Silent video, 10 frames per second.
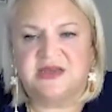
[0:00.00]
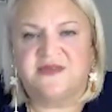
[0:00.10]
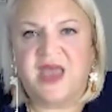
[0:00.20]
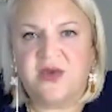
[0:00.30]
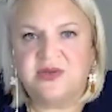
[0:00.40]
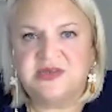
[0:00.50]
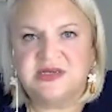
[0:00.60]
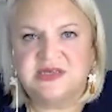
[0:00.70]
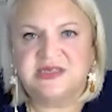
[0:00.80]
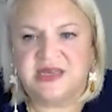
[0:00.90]
of how
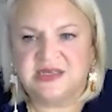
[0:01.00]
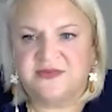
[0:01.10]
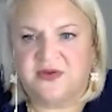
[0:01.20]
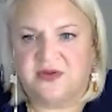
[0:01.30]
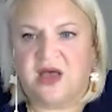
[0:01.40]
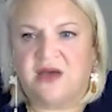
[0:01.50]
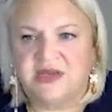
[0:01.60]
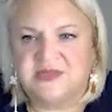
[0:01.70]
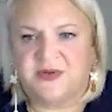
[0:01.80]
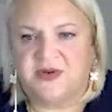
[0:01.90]
successful our
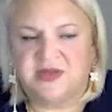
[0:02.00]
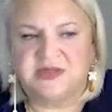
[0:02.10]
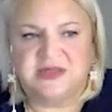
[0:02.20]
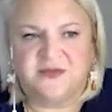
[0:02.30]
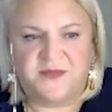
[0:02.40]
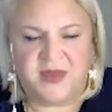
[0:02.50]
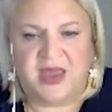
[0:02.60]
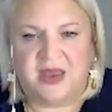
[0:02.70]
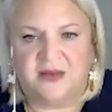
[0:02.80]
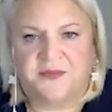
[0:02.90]
experiences have
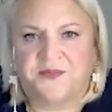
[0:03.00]
been.